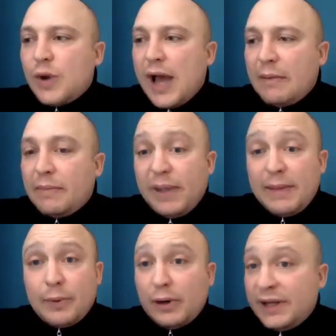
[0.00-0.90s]
to help
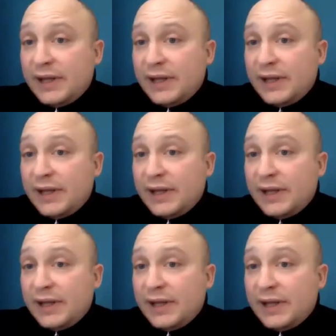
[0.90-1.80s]
people here in U
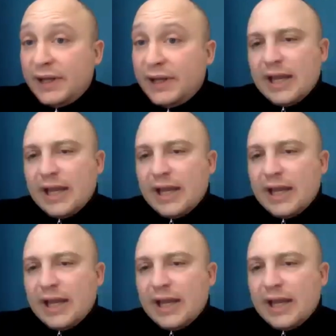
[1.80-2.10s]
K,